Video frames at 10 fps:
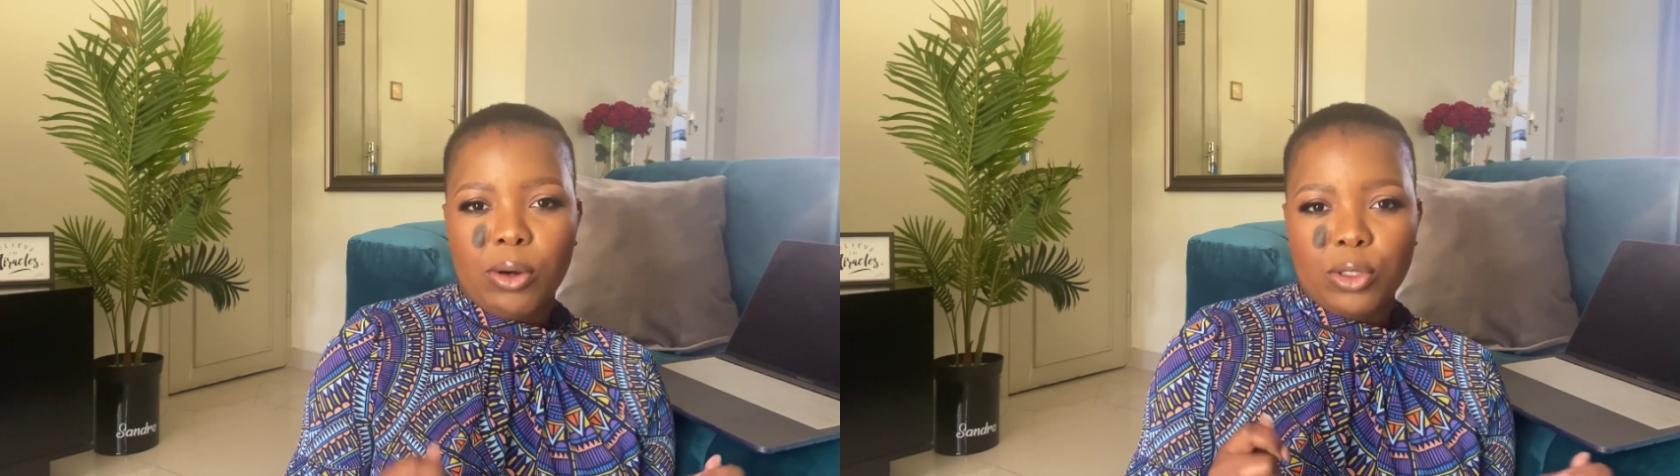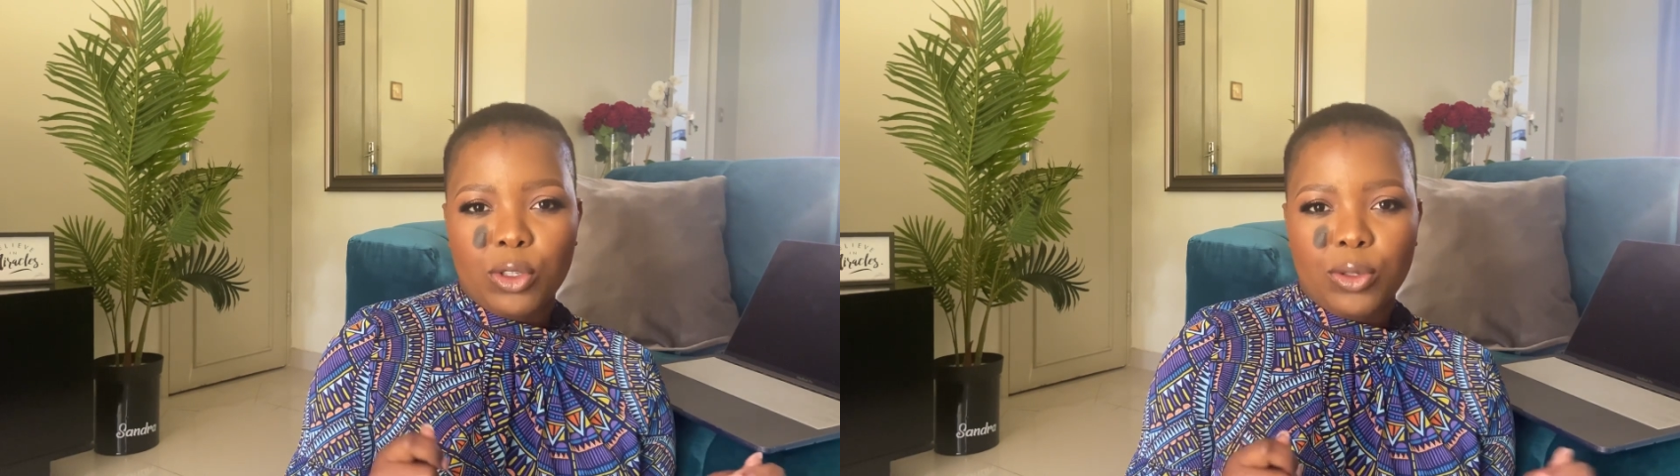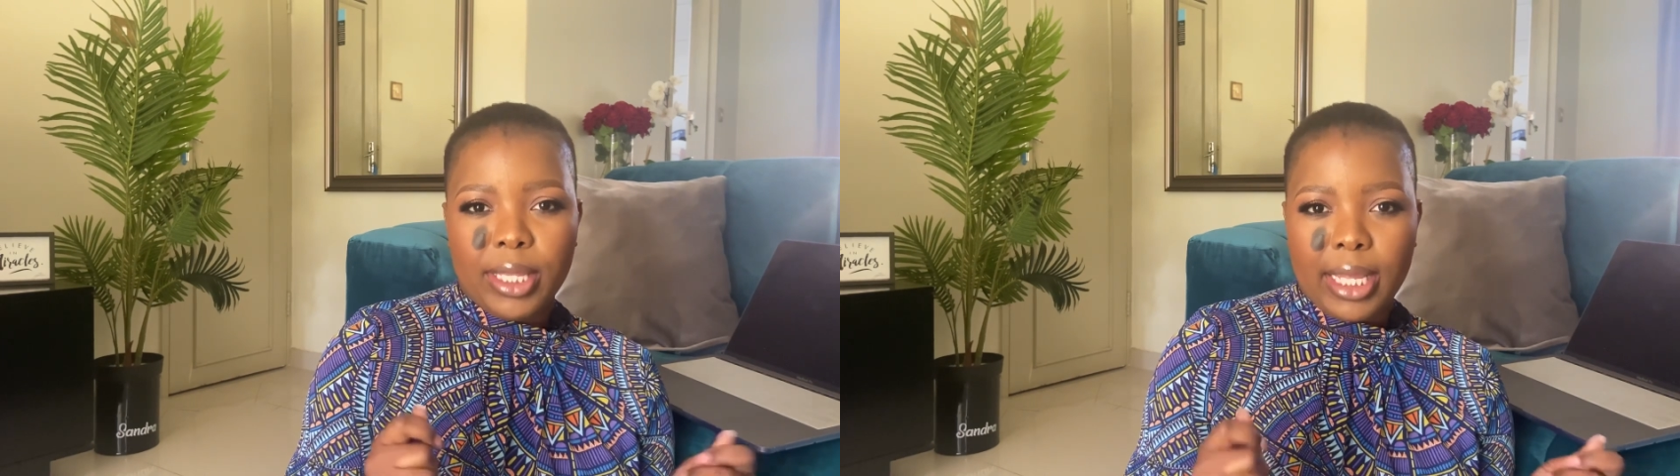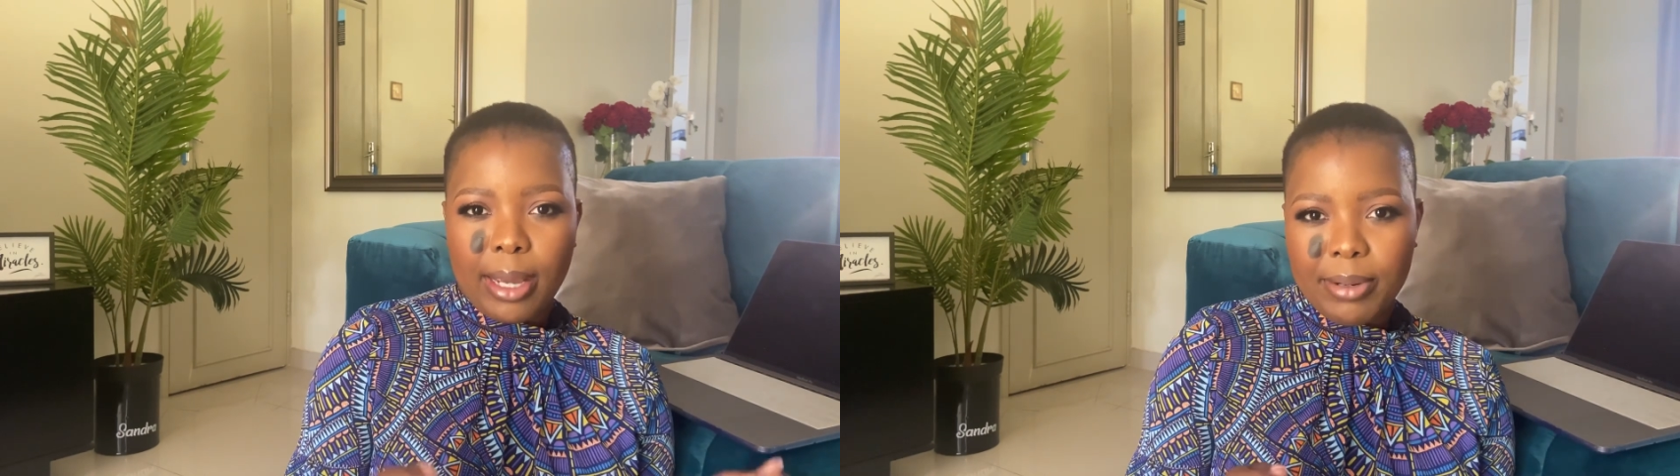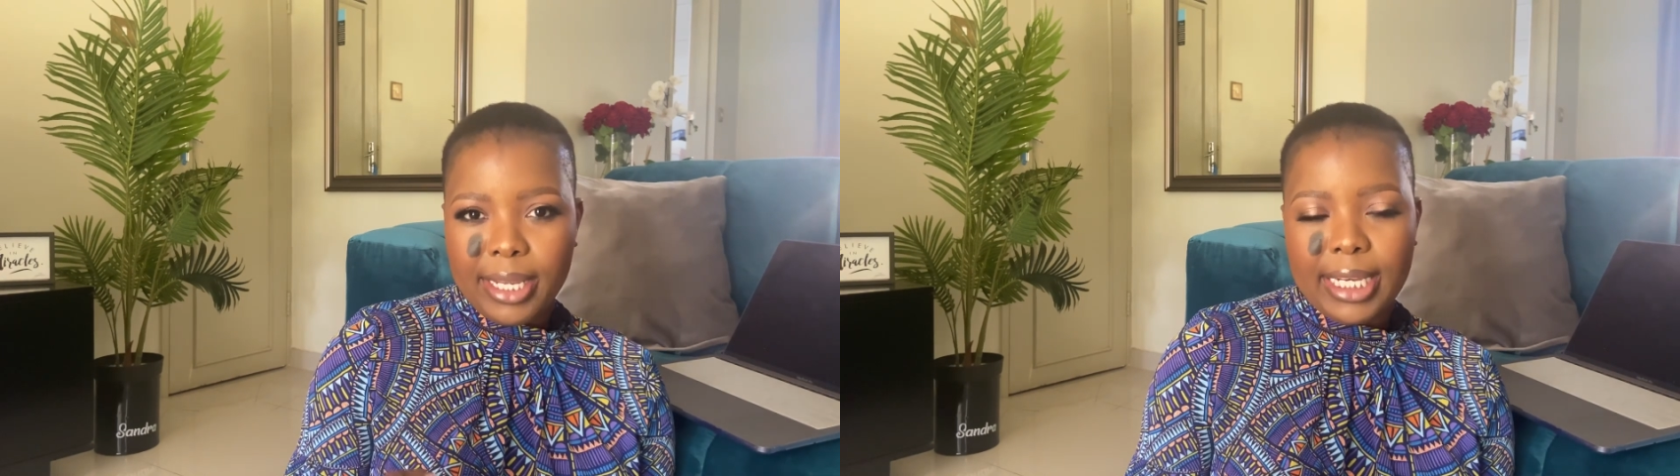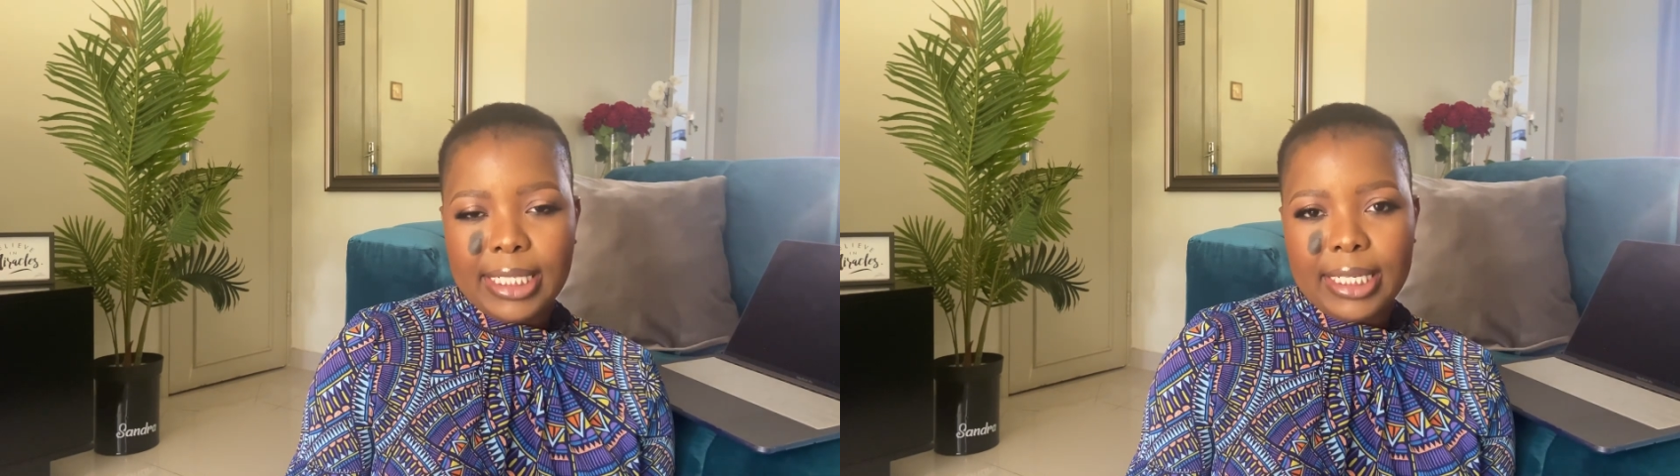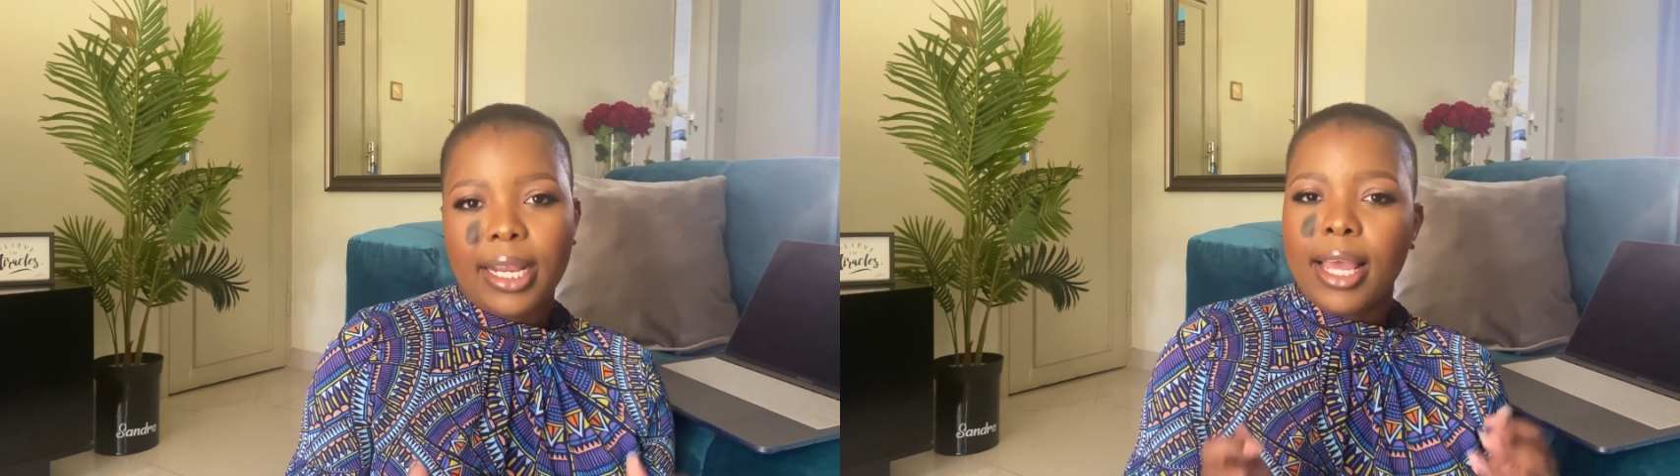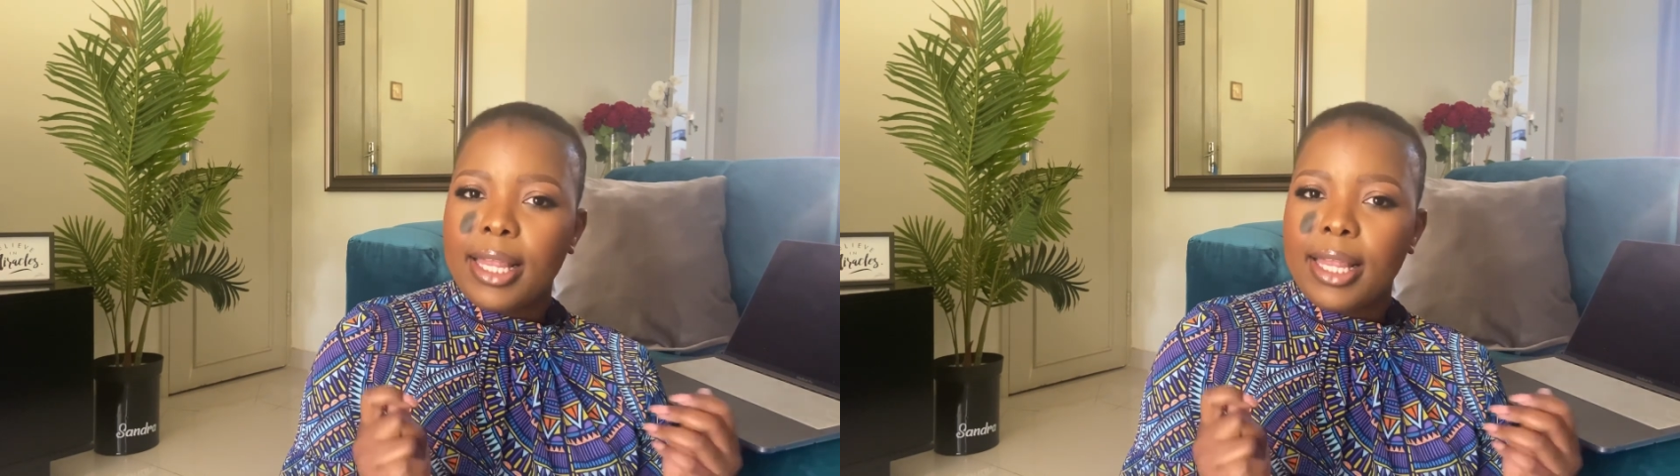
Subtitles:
also doing the application,